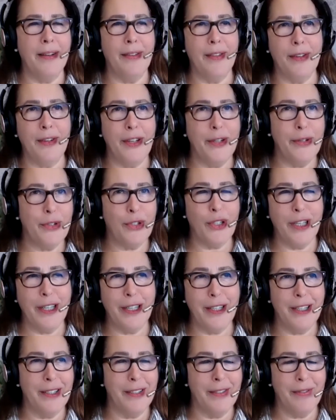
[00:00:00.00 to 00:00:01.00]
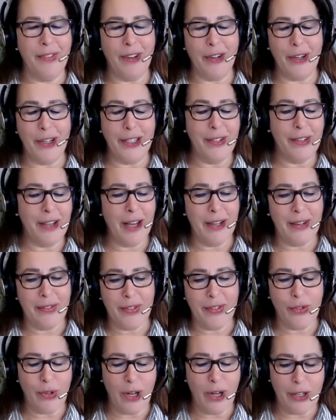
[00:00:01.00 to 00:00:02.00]
and they're usually in a very kind of
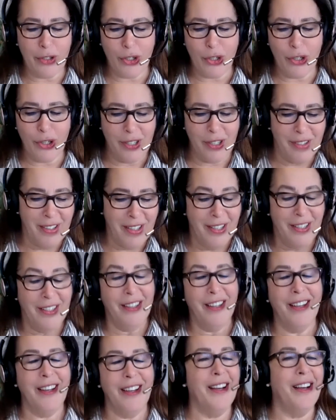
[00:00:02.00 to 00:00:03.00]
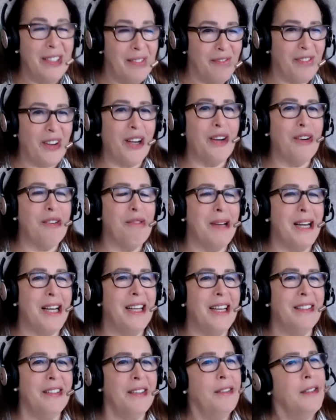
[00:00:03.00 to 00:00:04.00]
structured
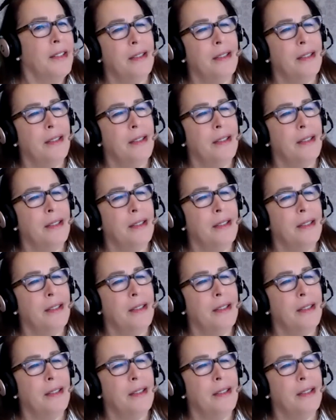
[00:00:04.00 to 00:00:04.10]
environment,